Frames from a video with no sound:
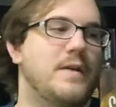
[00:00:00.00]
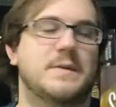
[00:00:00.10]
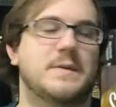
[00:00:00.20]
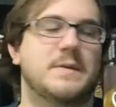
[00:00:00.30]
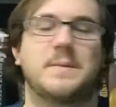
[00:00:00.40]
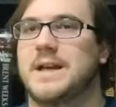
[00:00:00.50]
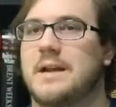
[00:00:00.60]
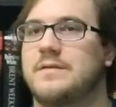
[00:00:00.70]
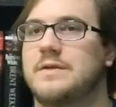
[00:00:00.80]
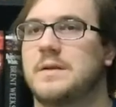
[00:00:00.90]
This one just
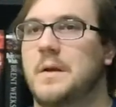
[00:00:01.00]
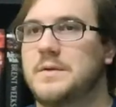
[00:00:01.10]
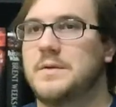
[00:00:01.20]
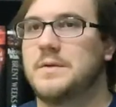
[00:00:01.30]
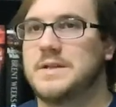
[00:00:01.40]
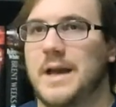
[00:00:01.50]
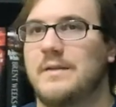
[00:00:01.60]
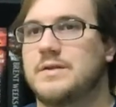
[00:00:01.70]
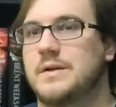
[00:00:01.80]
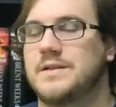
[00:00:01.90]
kind of slows out and
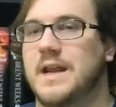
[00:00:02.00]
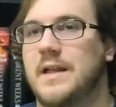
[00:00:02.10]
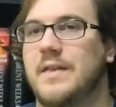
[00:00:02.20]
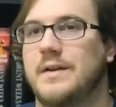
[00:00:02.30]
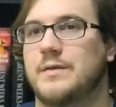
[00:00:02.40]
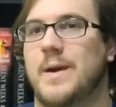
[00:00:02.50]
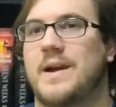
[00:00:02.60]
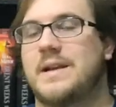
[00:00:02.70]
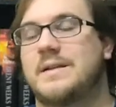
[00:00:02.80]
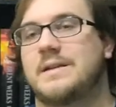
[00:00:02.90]
kind of starts getting things
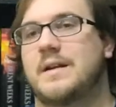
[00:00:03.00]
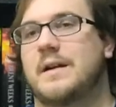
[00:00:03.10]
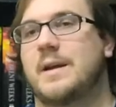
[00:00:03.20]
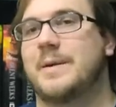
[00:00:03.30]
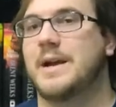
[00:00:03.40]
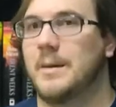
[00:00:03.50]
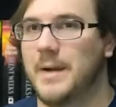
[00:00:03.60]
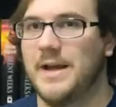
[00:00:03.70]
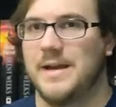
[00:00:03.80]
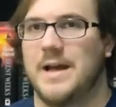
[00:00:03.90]
ready that are going to be
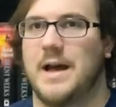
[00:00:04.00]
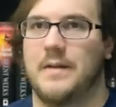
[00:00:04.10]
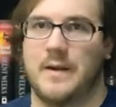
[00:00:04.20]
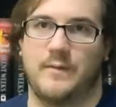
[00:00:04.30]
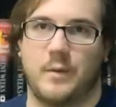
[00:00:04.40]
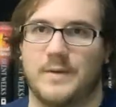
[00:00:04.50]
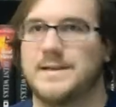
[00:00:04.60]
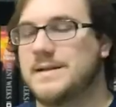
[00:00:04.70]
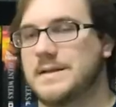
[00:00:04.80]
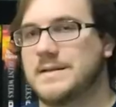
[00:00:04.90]
coming, and then, of
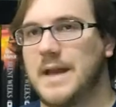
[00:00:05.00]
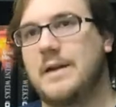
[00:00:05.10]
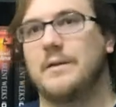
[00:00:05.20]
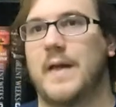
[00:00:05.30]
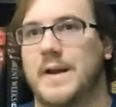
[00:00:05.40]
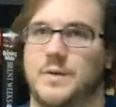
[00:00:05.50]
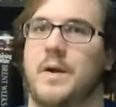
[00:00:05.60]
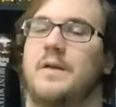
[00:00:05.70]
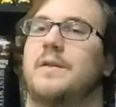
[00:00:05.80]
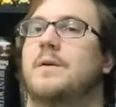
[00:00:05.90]
course, has the Sanderlanch
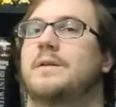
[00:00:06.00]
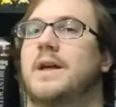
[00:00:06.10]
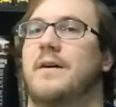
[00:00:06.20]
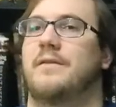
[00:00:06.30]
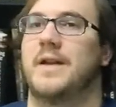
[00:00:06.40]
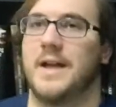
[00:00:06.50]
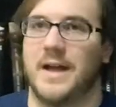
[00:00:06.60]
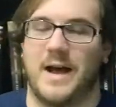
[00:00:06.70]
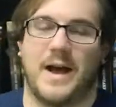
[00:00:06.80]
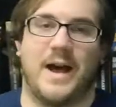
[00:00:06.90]
we all know and love
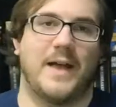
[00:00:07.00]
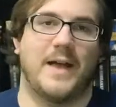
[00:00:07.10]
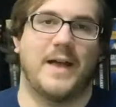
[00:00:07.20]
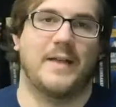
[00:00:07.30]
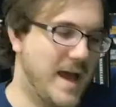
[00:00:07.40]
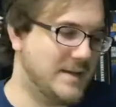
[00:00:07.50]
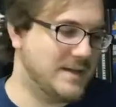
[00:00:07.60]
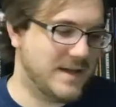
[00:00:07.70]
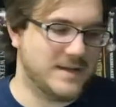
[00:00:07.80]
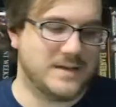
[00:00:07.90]
at the
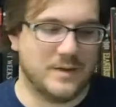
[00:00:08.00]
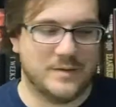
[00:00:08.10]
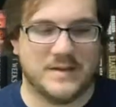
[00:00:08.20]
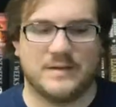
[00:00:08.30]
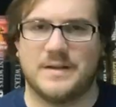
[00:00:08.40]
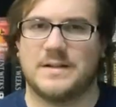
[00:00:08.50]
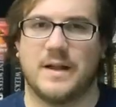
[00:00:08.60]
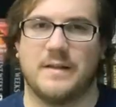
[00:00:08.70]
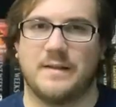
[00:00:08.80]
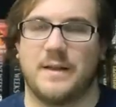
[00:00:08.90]
end, and so still does
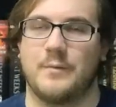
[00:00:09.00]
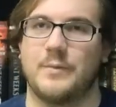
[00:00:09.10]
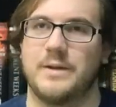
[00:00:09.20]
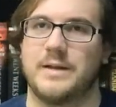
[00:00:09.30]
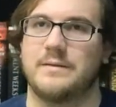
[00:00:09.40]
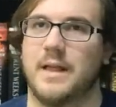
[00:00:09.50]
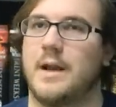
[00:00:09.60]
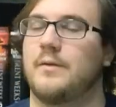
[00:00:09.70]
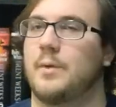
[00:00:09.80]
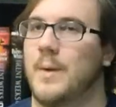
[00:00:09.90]
a really
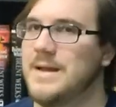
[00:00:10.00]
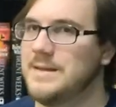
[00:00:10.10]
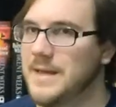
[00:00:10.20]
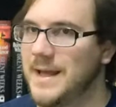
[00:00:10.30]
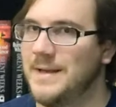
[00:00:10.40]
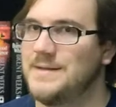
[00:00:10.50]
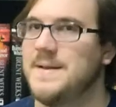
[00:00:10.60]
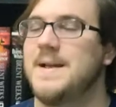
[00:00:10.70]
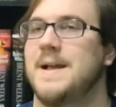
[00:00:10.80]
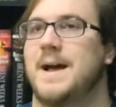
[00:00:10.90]
lot of great
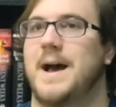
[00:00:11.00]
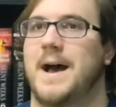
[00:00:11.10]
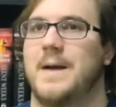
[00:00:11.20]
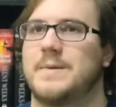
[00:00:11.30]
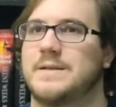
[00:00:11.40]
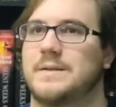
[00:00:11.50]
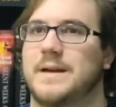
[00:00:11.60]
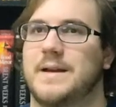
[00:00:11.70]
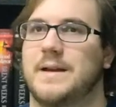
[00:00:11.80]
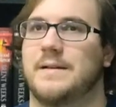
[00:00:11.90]
things, and we still
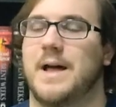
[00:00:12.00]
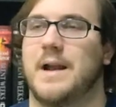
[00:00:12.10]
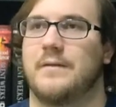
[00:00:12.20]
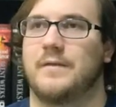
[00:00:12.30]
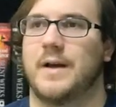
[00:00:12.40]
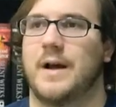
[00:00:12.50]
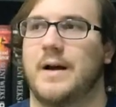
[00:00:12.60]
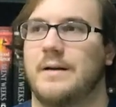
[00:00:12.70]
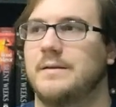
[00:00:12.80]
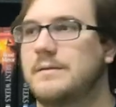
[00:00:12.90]
get a lot
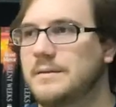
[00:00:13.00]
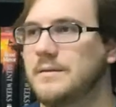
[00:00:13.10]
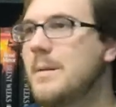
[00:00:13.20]
of